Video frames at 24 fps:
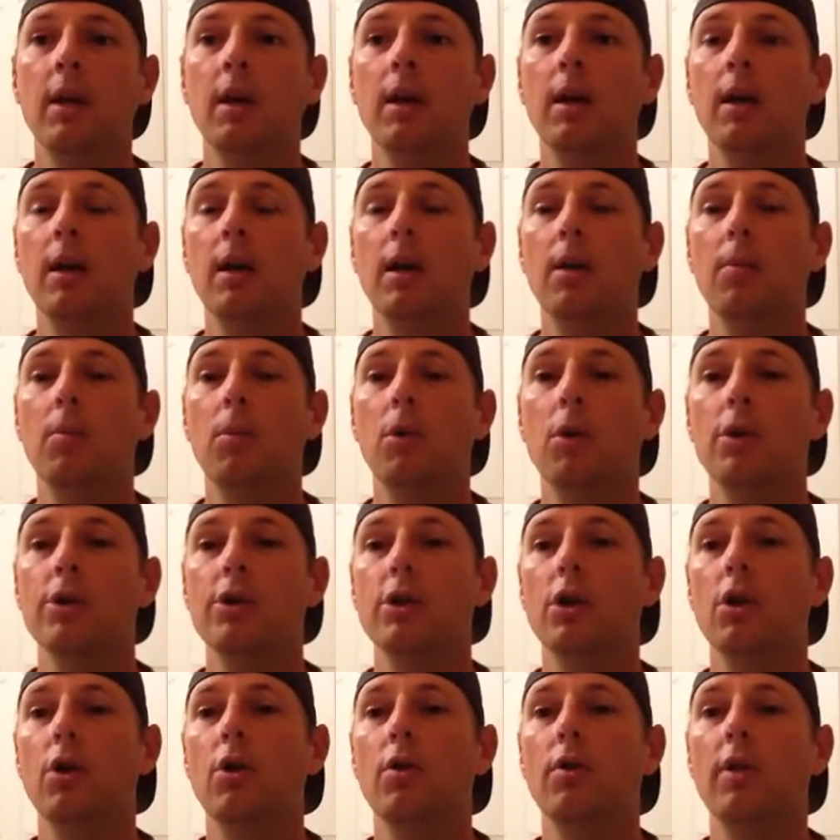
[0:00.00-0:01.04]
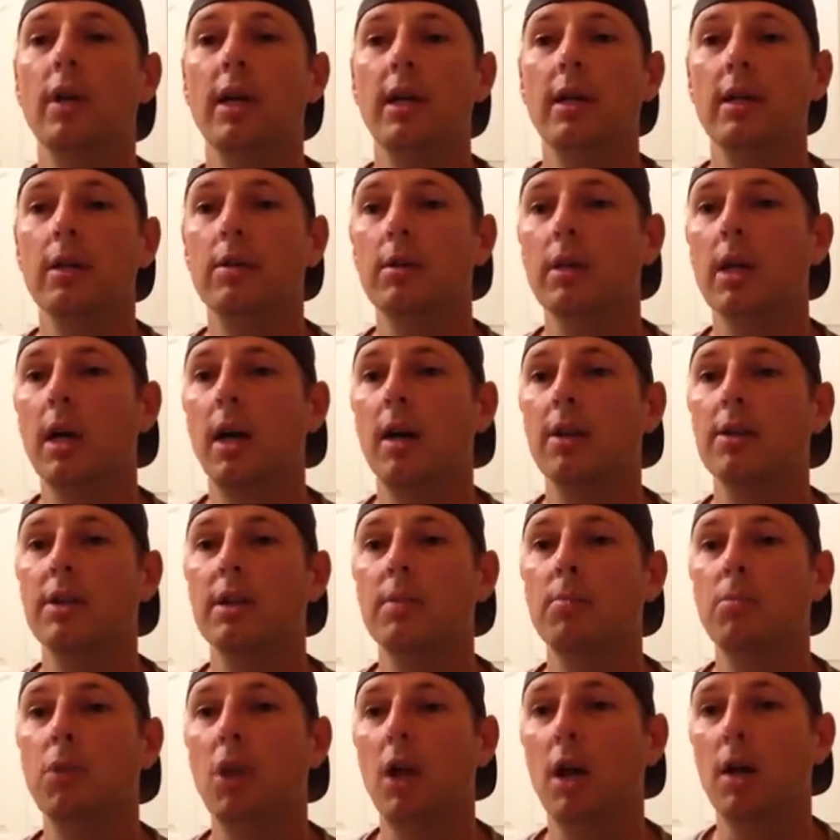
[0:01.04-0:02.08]
uh, more so than
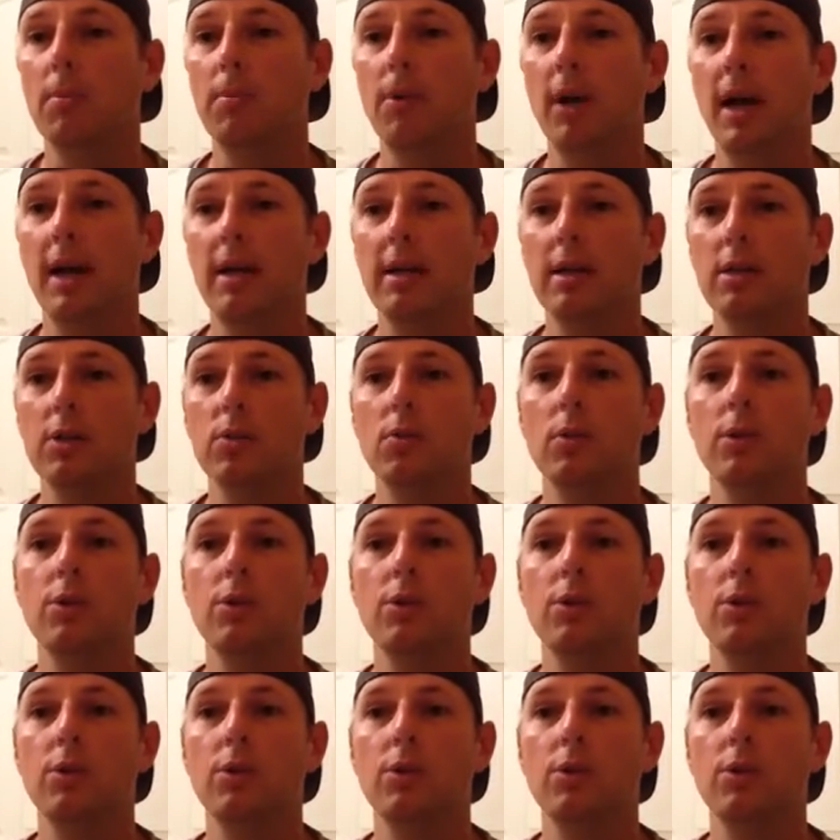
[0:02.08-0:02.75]
constant block practice,